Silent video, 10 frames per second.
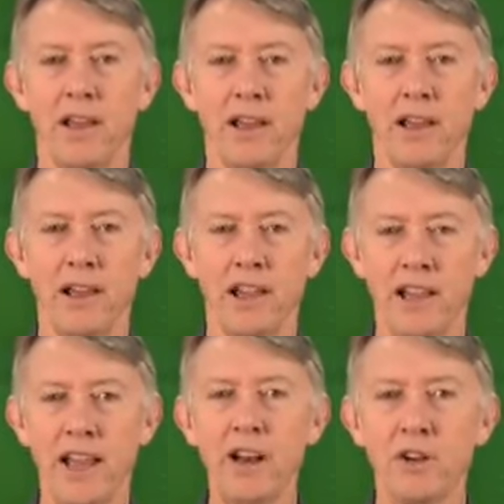It
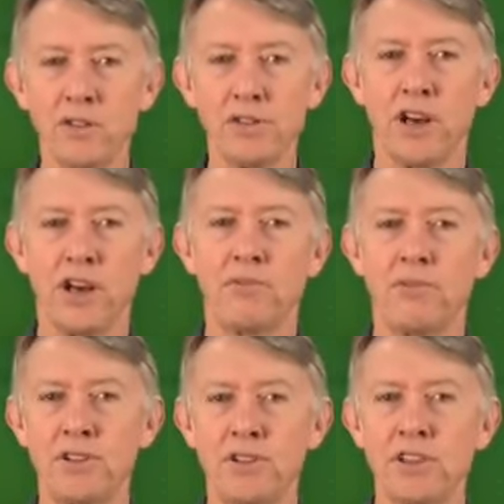can also
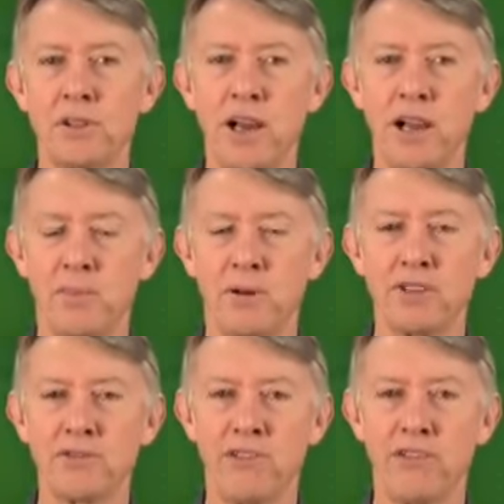reduce the market
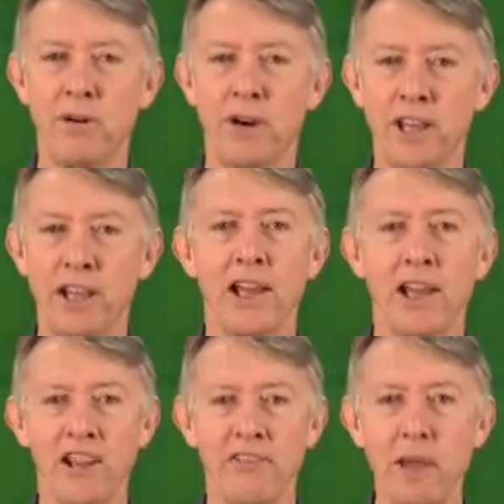price for everybody.
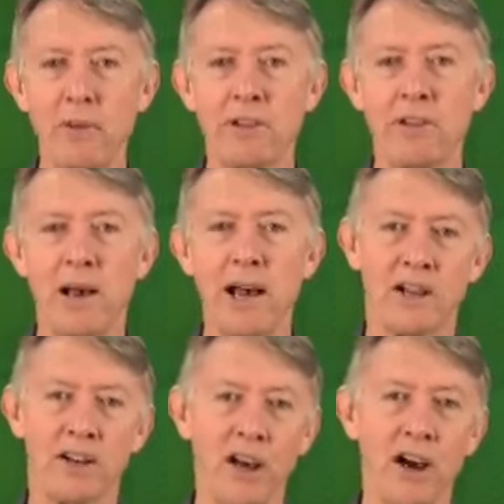If people in the
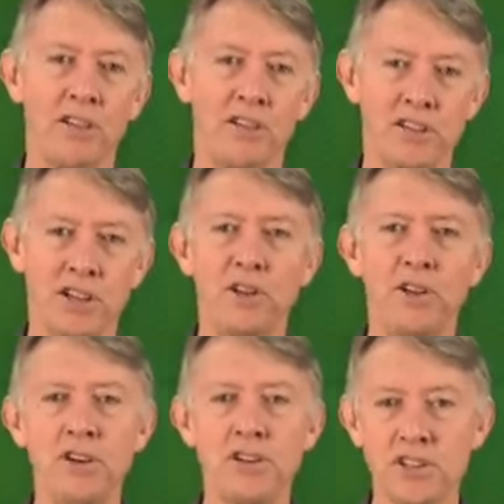market know that there's a
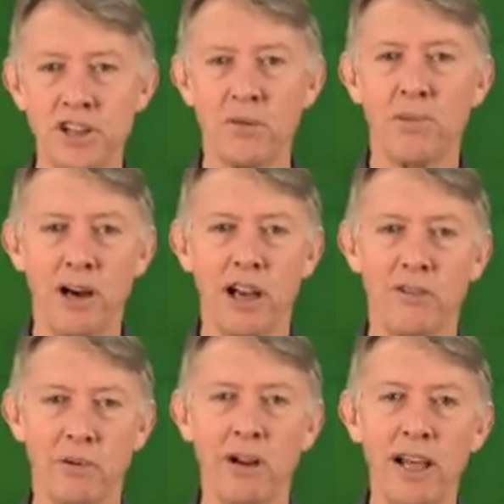huge stockpile of
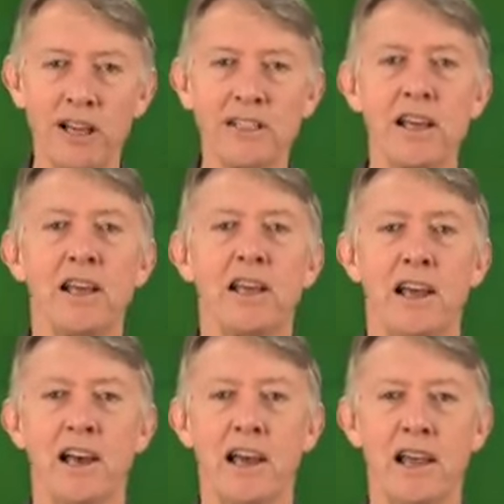a product,
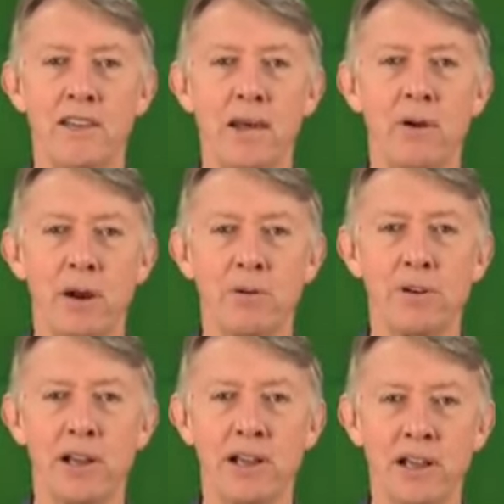that might
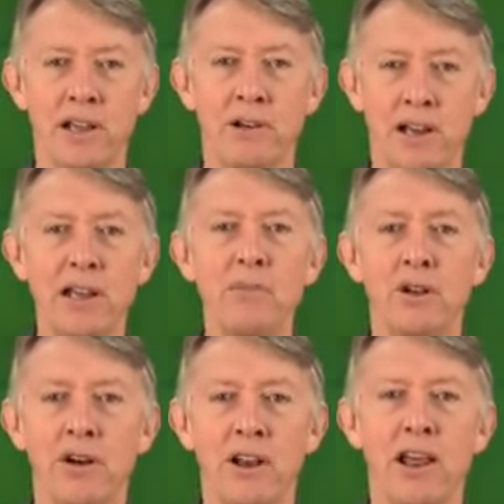put a limit on